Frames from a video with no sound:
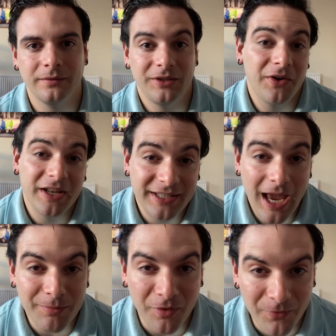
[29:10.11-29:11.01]
They're an
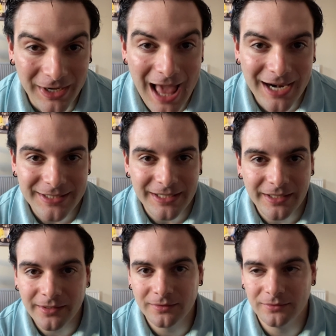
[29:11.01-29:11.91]
escape from reality
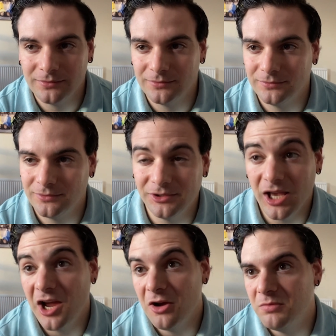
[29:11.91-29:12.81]
because
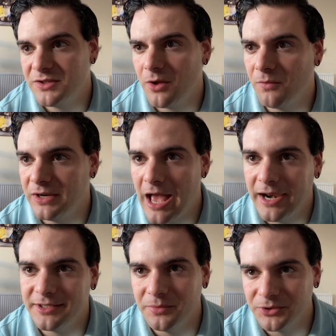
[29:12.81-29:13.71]
I always thought
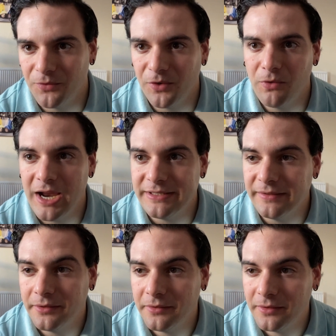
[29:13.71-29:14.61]
reality was
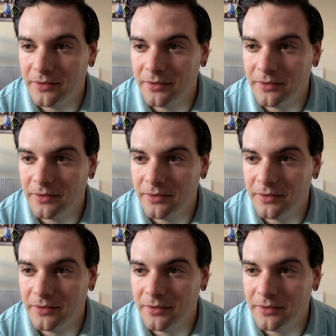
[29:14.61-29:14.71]
overrated.